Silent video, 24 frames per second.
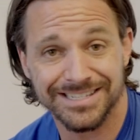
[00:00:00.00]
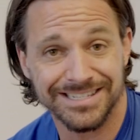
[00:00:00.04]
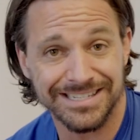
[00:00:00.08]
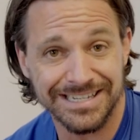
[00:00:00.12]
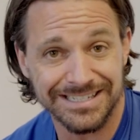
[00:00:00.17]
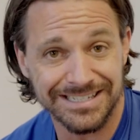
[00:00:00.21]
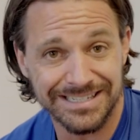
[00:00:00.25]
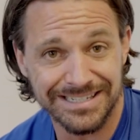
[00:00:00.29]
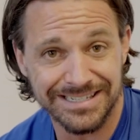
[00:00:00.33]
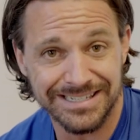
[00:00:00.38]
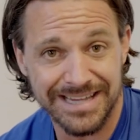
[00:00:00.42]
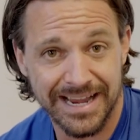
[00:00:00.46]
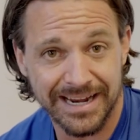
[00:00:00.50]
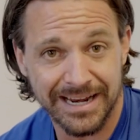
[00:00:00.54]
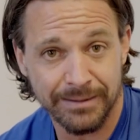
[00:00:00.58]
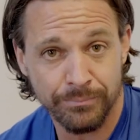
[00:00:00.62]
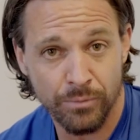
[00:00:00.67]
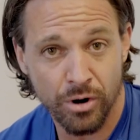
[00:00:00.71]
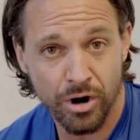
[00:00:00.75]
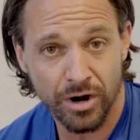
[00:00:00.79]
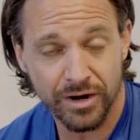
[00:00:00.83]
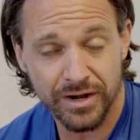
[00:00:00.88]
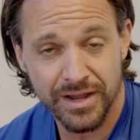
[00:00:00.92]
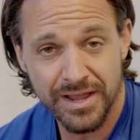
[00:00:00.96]
the 60-second
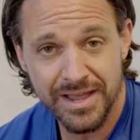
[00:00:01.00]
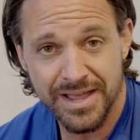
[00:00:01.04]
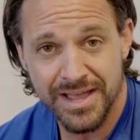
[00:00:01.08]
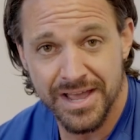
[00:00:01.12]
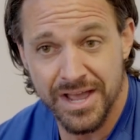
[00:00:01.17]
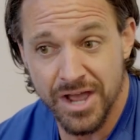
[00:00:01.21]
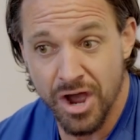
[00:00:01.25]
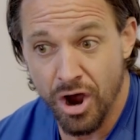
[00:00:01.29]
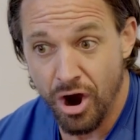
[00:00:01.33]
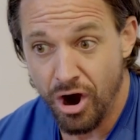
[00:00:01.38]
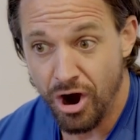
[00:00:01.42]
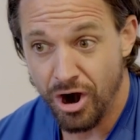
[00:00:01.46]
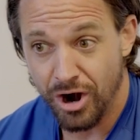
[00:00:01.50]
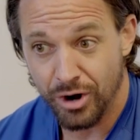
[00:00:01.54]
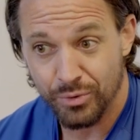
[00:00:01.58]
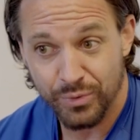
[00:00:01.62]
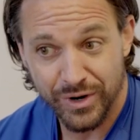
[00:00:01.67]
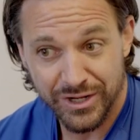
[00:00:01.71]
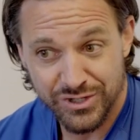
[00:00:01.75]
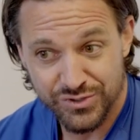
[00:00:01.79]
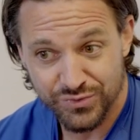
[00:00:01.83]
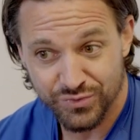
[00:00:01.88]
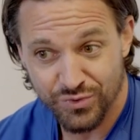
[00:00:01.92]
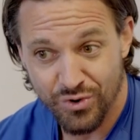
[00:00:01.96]
mark. Heart
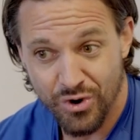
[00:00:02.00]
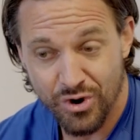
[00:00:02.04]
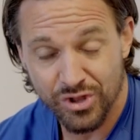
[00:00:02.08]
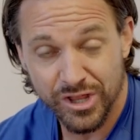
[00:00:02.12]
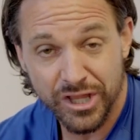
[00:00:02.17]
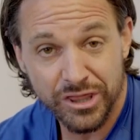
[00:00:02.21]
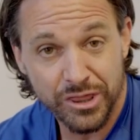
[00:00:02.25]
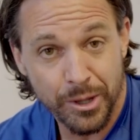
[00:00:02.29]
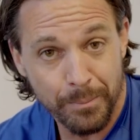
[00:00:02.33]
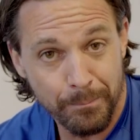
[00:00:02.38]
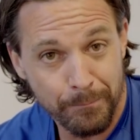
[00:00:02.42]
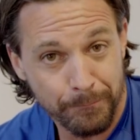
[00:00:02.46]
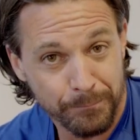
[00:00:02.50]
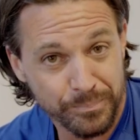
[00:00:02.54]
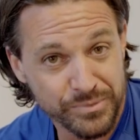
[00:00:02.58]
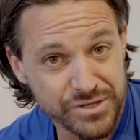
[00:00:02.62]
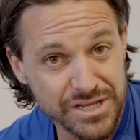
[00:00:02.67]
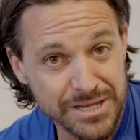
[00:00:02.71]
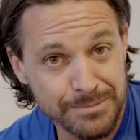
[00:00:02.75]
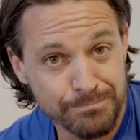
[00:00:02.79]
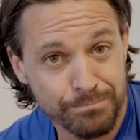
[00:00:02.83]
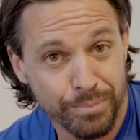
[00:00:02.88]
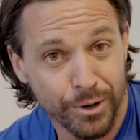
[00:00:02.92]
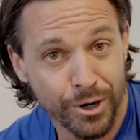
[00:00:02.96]
rate's rolling. The
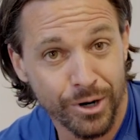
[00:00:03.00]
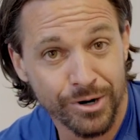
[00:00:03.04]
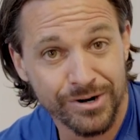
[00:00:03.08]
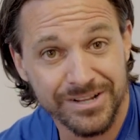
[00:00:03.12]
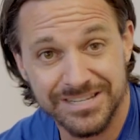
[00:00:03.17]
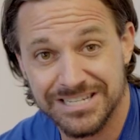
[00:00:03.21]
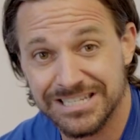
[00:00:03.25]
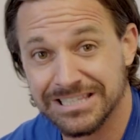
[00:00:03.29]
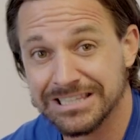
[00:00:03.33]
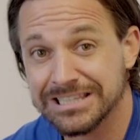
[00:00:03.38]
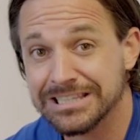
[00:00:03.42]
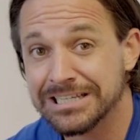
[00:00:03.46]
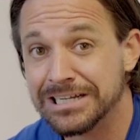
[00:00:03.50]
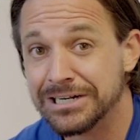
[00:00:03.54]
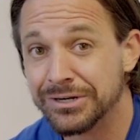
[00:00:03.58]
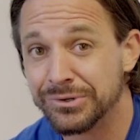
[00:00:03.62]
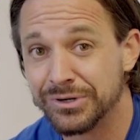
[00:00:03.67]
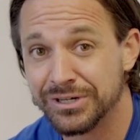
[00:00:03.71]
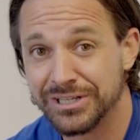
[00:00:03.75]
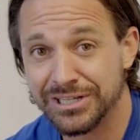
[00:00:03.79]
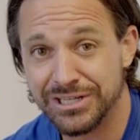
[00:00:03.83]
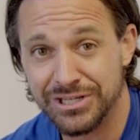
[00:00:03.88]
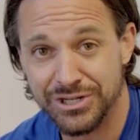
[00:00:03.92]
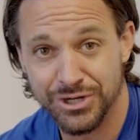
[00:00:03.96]
deep burn is
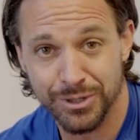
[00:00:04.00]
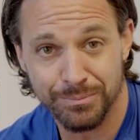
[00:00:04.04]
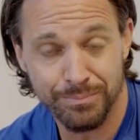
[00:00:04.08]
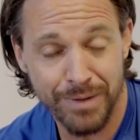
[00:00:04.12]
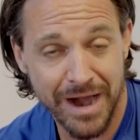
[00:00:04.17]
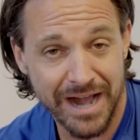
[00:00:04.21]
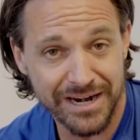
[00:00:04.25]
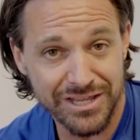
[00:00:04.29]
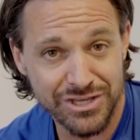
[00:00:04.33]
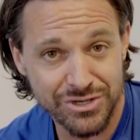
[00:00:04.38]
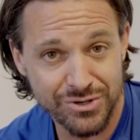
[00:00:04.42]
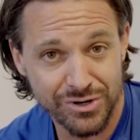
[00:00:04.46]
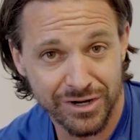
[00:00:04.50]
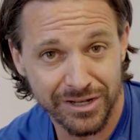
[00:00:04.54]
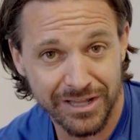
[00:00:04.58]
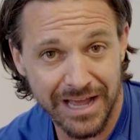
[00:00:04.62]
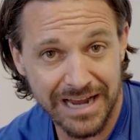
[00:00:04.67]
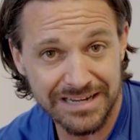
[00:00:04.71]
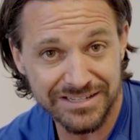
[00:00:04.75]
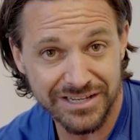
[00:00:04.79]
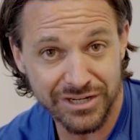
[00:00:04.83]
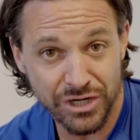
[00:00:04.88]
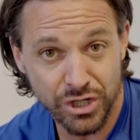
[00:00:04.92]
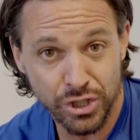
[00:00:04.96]
literally your body
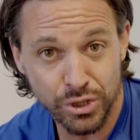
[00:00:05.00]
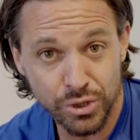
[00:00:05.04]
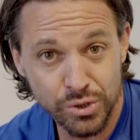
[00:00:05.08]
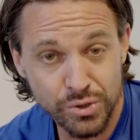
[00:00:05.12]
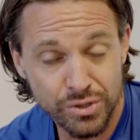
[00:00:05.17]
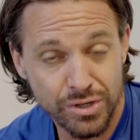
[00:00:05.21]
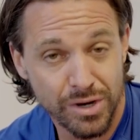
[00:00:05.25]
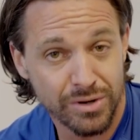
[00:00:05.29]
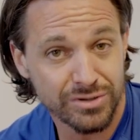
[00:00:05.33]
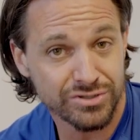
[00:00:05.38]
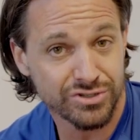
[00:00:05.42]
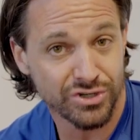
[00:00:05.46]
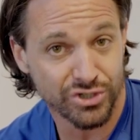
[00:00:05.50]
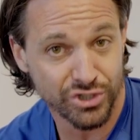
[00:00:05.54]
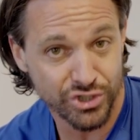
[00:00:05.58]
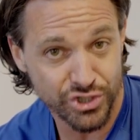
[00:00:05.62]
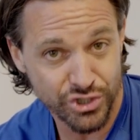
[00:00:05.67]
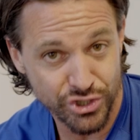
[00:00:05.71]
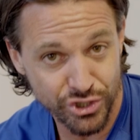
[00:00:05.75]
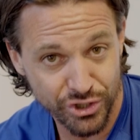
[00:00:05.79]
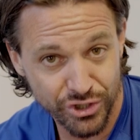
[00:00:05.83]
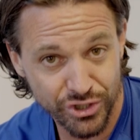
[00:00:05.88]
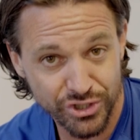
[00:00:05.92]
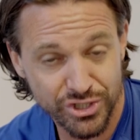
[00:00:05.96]
utilizing glucose or
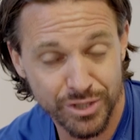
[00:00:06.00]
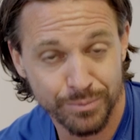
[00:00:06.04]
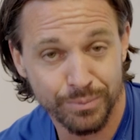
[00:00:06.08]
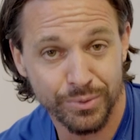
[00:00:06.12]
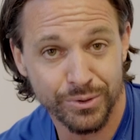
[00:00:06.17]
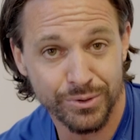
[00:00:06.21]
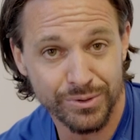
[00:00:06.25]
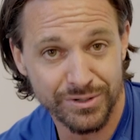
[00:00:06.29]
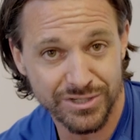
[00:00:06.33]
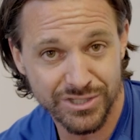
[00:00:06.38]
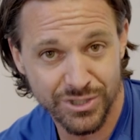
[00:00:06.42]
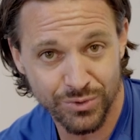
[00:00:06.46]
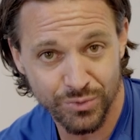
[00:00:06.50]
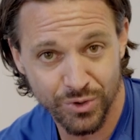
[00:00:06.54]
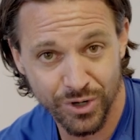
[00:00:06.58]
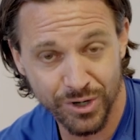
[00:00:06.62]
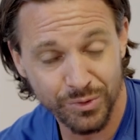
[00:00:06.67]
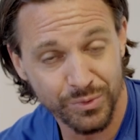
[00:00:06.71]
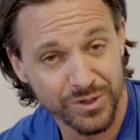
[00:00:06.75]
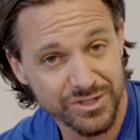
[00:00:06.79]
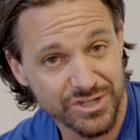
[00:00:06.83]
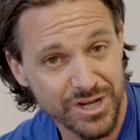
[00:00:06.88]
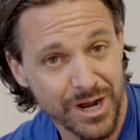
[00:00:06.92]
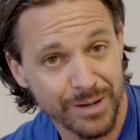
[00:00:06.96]
sugar to produce the
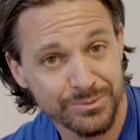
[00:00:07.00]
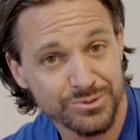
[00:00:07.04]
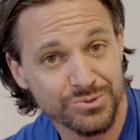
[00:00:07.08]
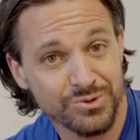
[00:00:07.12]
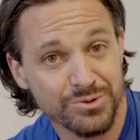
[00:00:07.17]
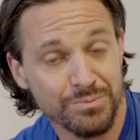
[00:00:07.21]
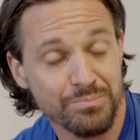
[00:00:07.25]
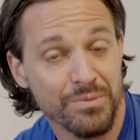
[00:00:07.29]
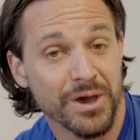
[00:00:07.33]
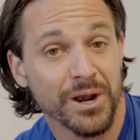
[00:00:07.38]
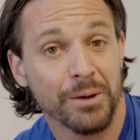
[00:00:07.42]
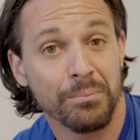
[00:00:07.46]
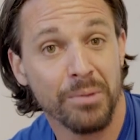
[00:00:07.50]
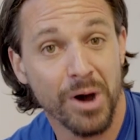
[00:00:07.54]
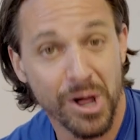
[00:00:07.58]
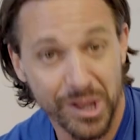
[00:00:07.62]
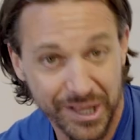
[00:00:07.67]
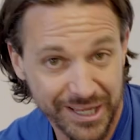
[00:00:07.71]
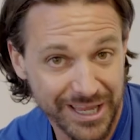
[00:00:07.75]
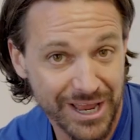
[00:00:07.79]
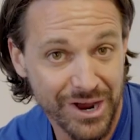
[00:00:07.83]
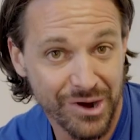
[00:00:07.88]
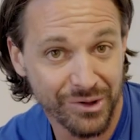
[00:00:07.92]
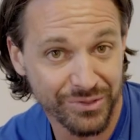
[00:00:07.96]
work, which helps with
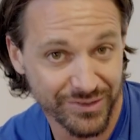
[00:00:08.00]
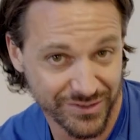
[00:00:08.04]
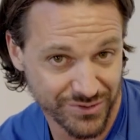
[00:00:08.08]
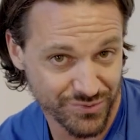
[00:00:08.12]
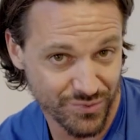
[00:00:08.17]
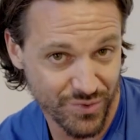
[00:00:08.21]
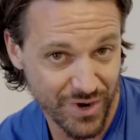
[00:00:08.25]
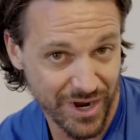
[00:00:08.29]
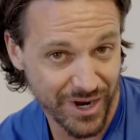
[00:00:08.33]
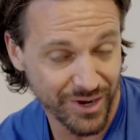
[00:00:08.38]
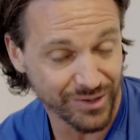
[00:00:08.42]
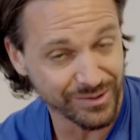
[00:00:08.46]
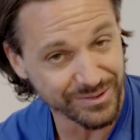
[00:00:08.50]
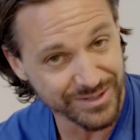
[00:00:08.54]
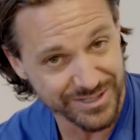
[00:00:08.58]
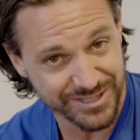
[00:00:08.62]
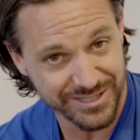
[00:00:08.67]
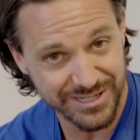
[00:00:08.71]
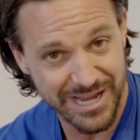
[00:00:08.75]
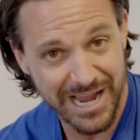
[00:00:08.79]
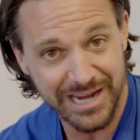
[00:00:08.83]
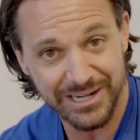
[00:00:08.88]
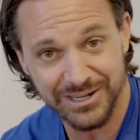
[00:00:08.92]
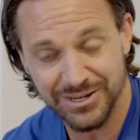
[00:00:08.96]
metabolic health as well. A
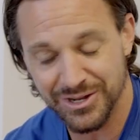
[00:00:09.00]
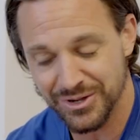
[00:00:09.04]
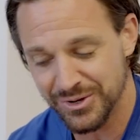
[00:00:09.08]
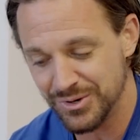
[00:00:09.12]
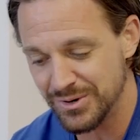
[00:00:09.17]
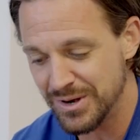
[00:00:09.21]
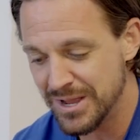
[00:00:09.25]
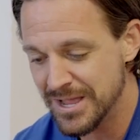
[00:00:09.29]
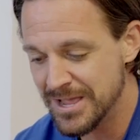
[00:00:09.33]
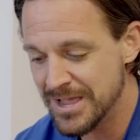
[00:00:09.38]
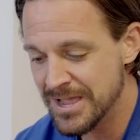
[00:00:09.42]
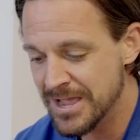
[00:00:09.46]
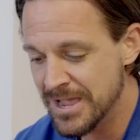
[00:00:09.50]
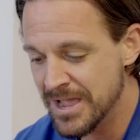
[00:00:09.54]
side note.